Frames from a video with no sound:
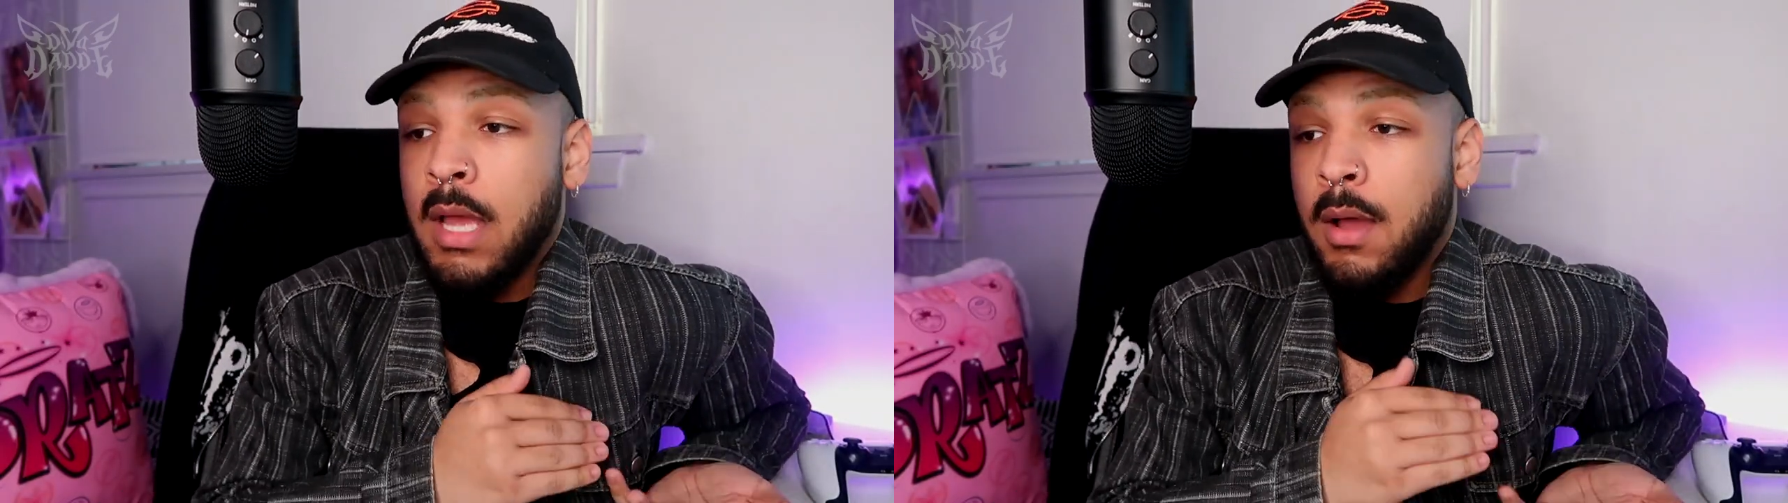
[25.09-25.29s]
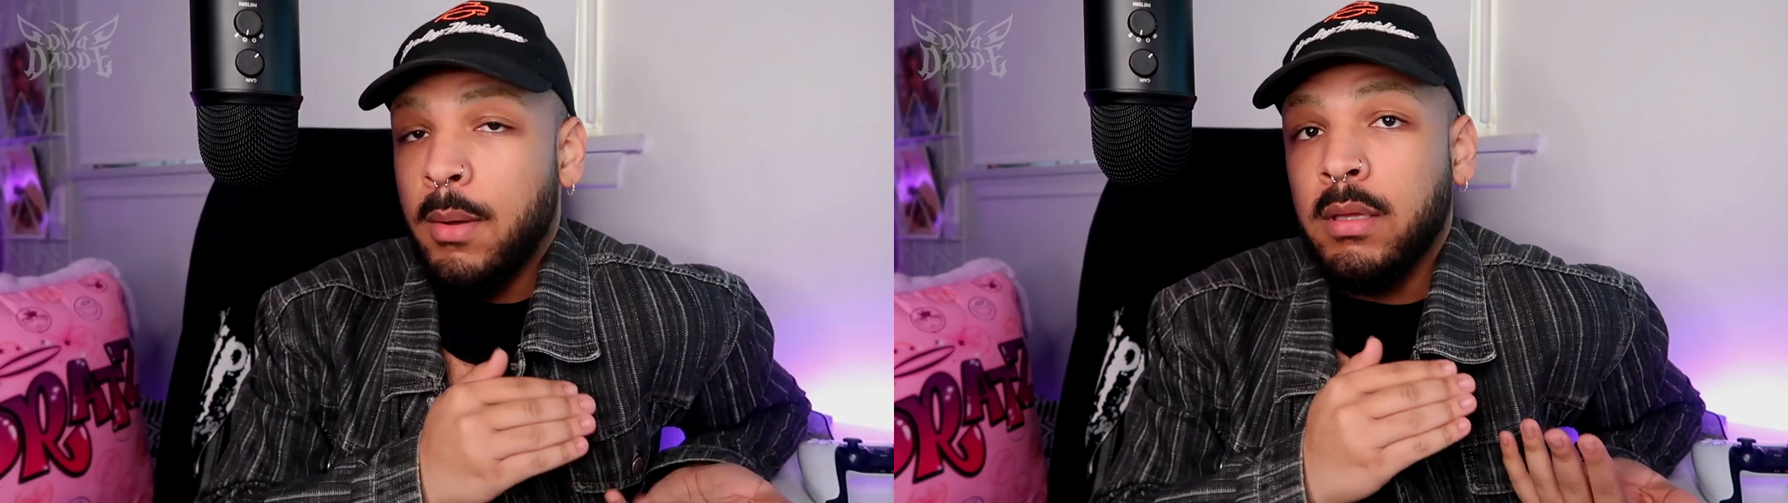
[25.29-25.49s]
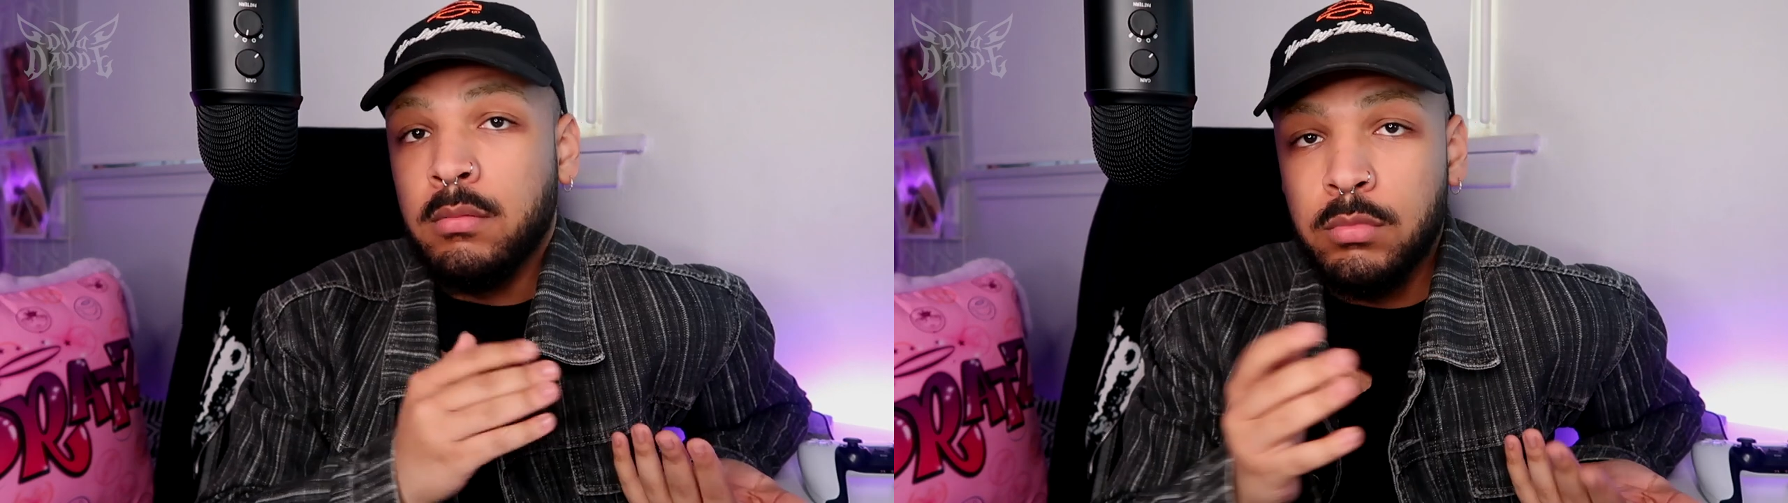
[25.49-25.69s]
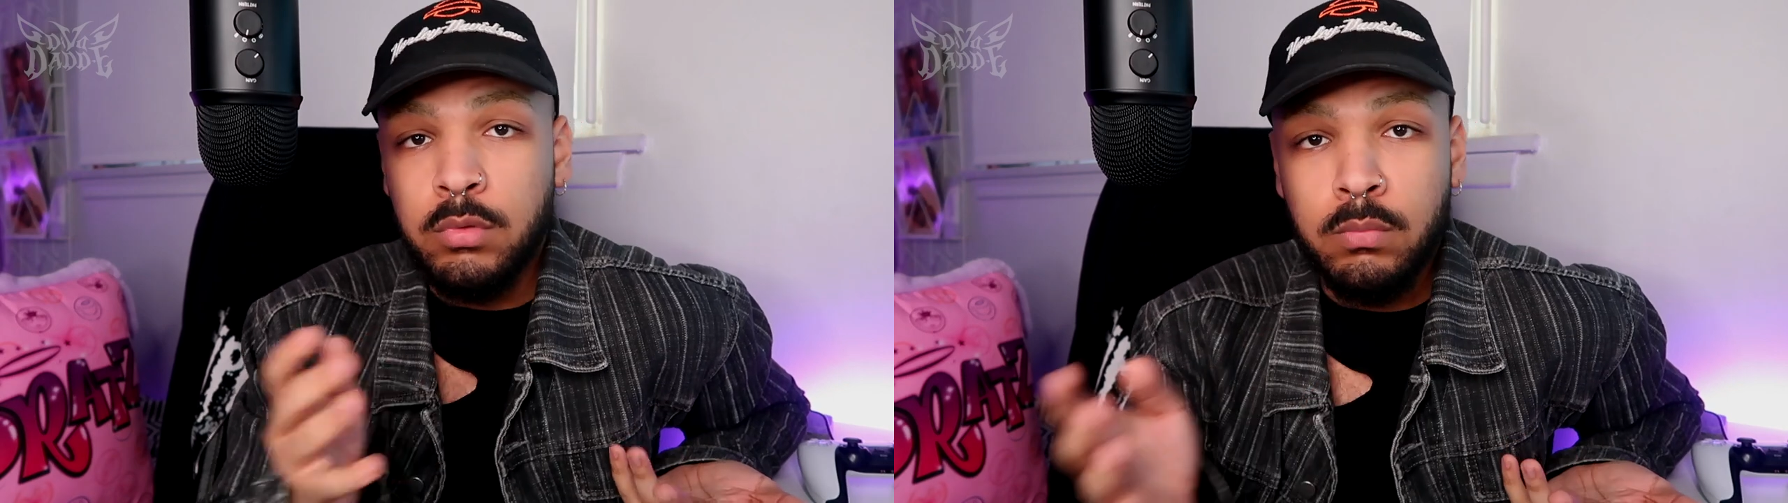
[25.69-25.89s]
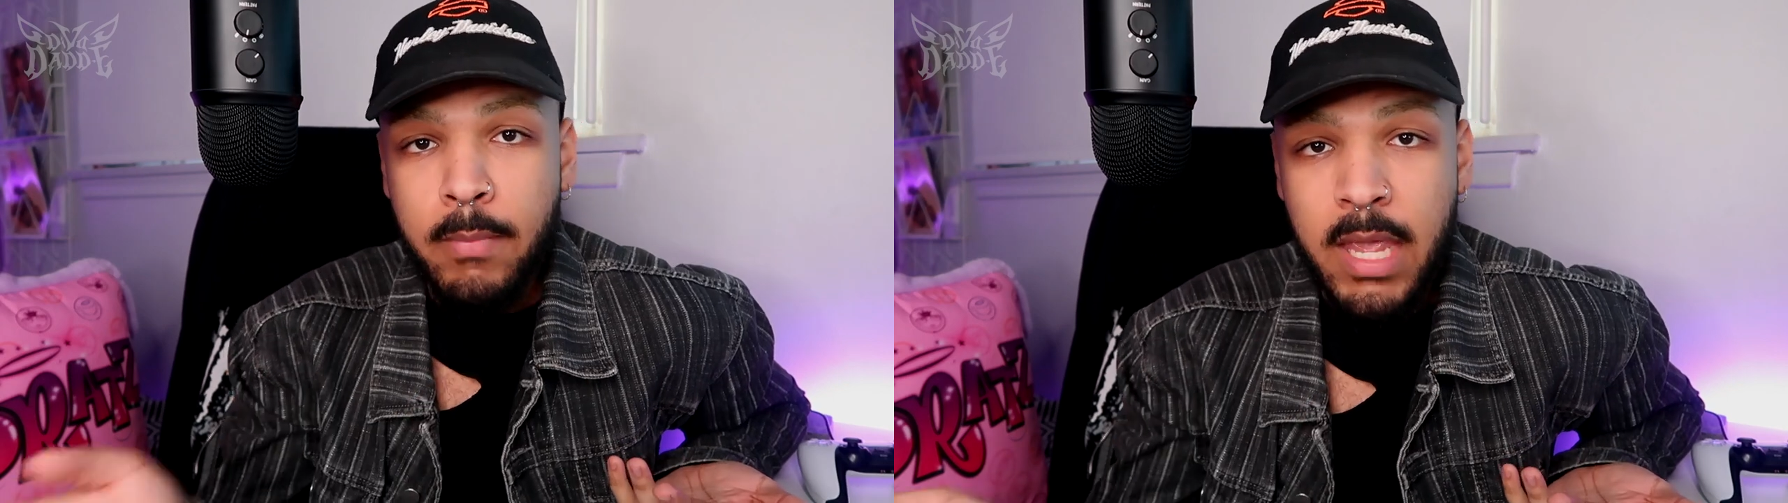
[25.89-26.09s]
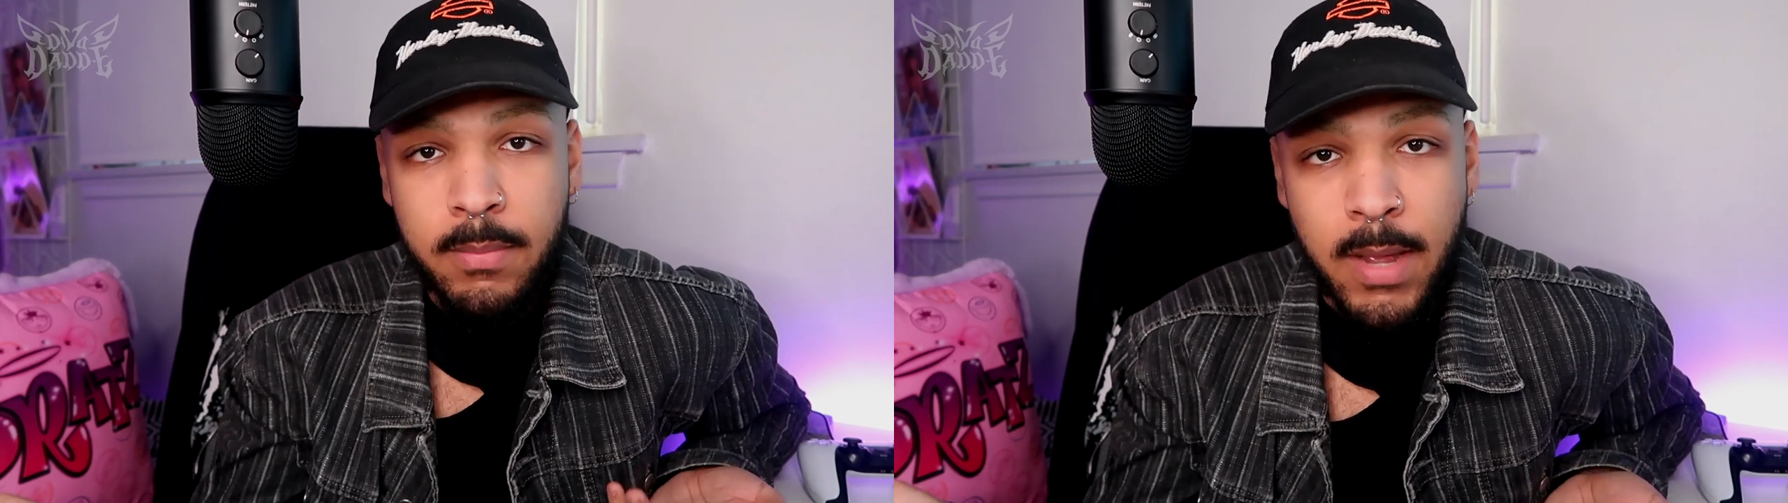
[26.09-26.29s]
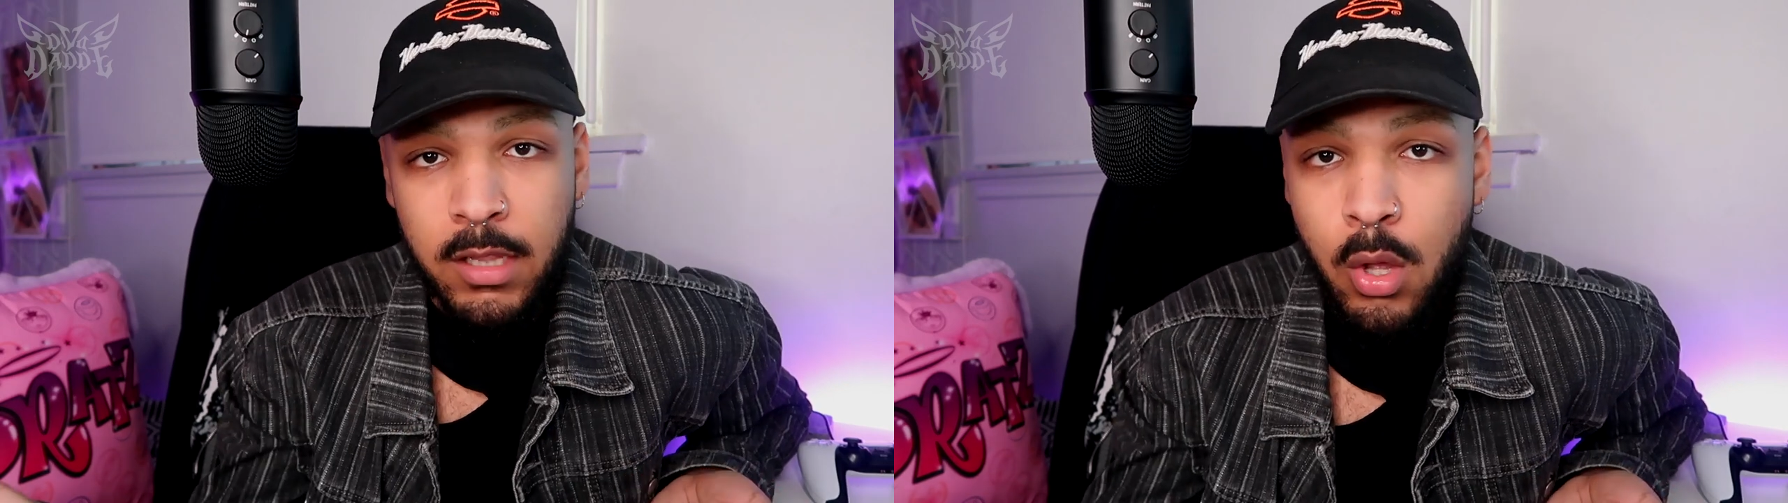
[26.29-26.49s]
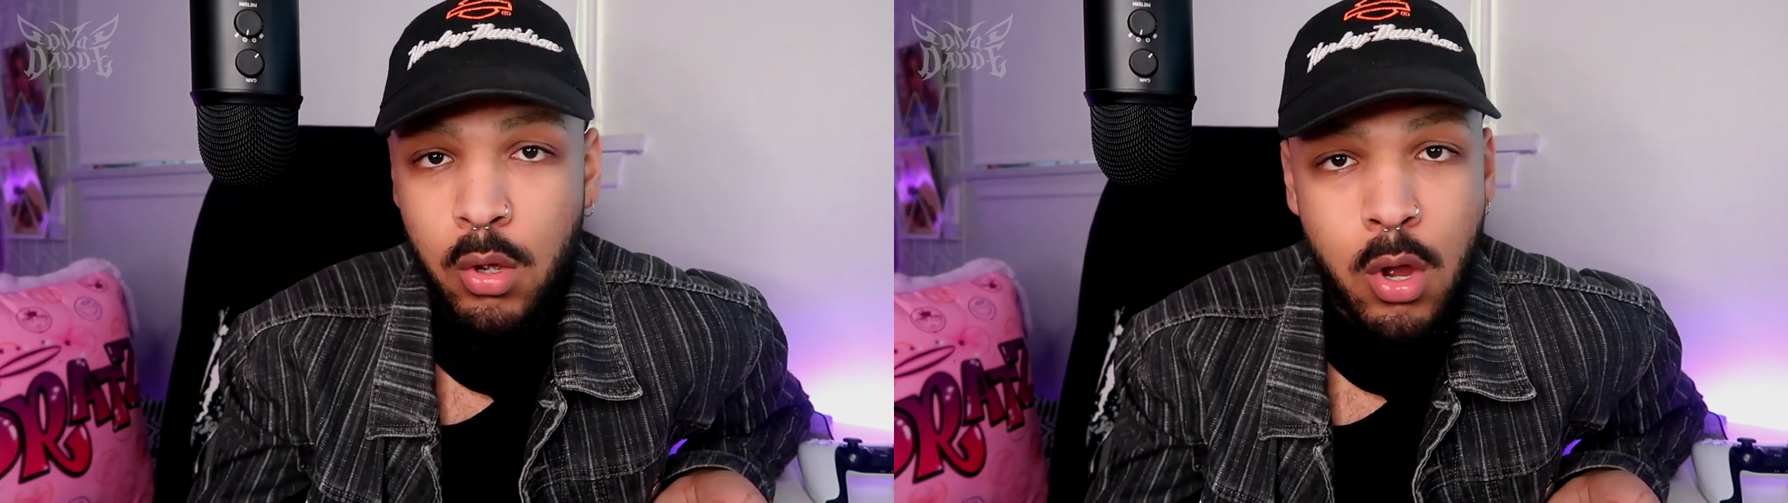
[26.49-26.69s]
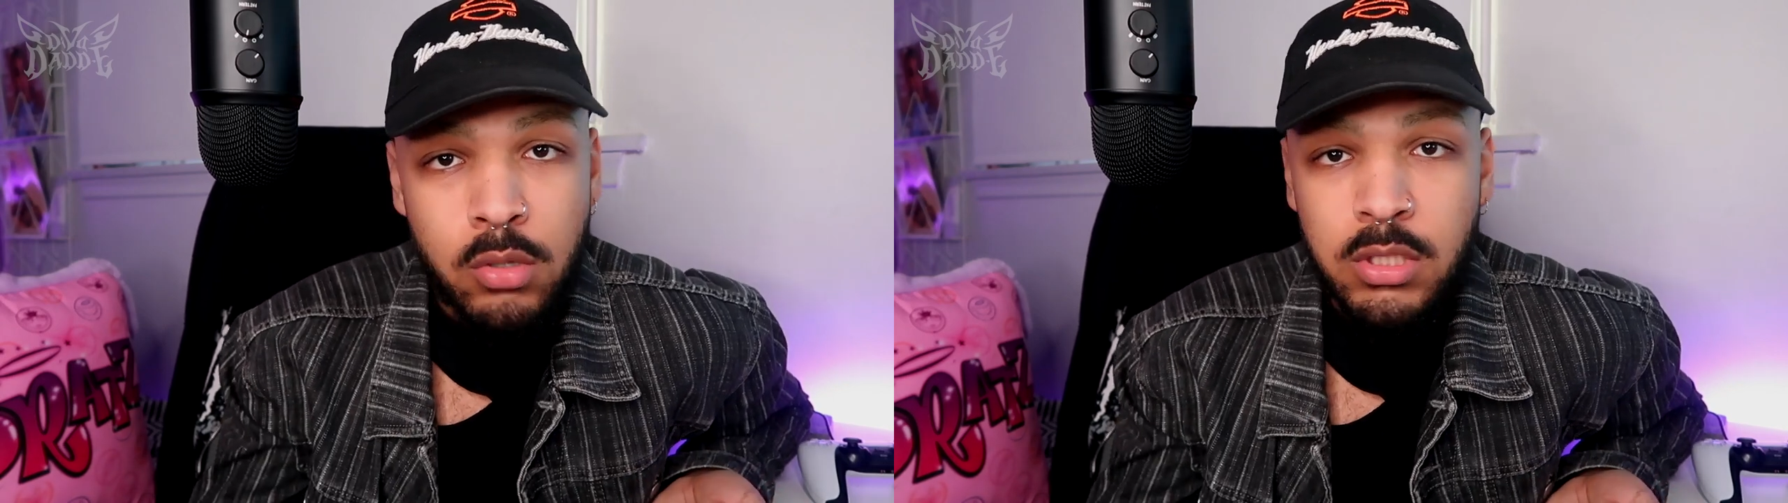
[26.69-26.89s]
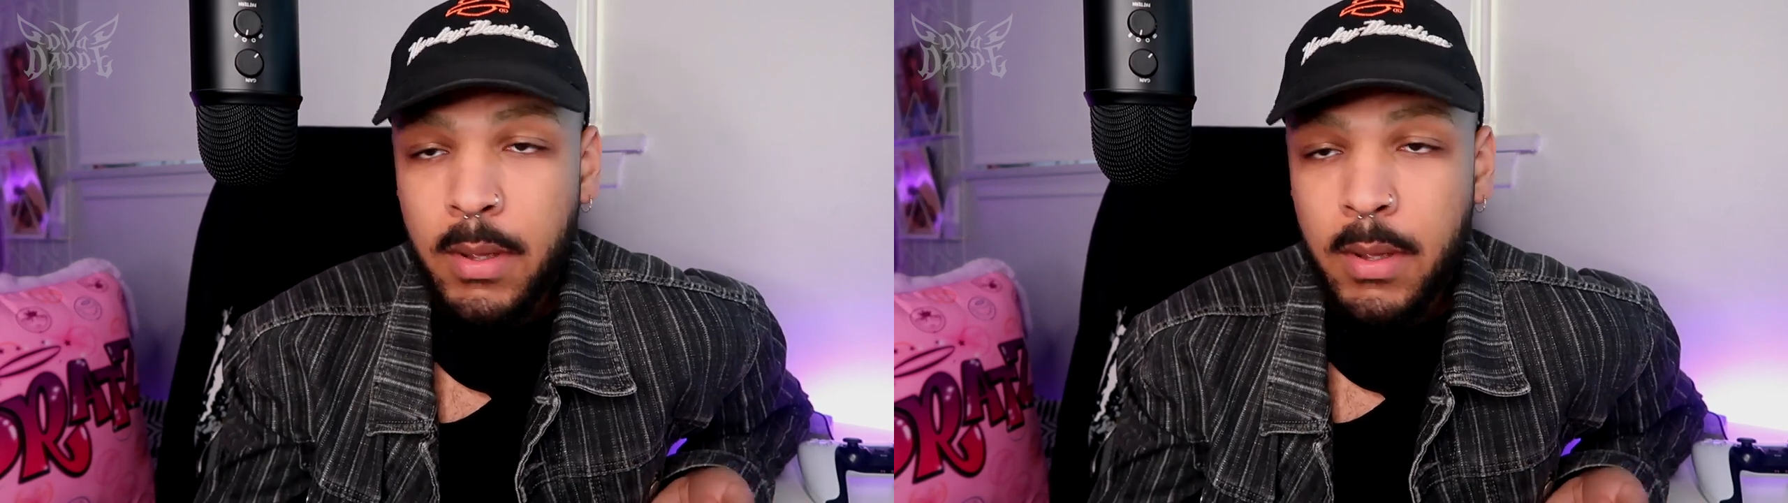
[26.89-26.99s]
how I make my logos,